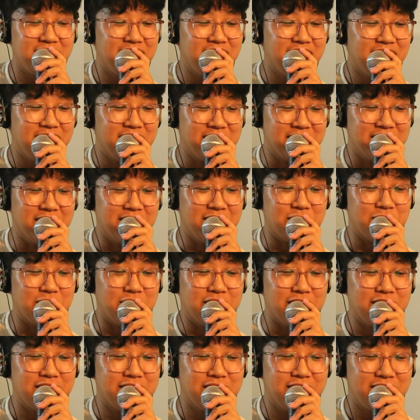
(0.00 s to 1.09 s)
yeah,
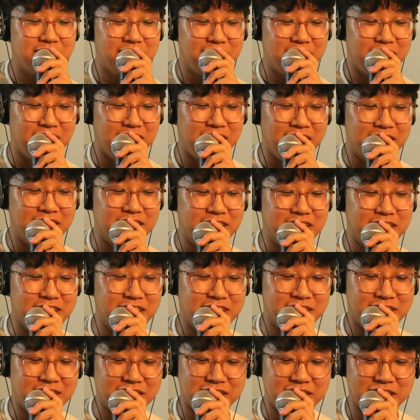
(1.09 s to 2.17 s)
right. And
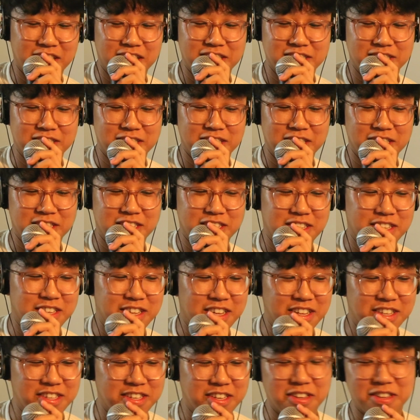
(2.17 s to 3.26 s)
then that's it.
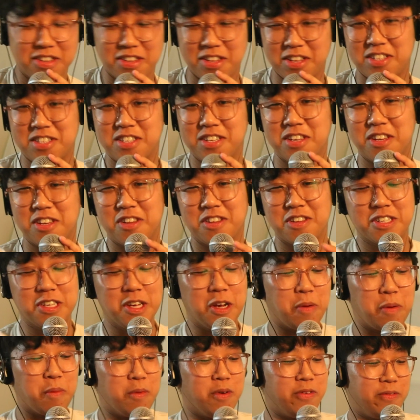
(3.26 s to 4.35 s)
That's the end of the
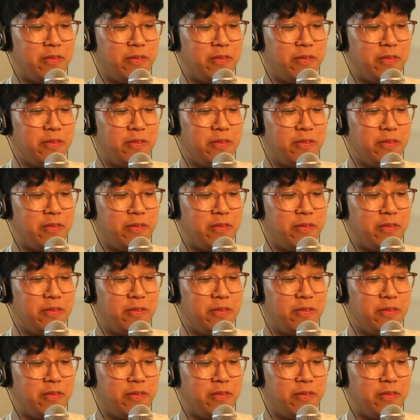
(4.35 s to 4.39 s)
segment.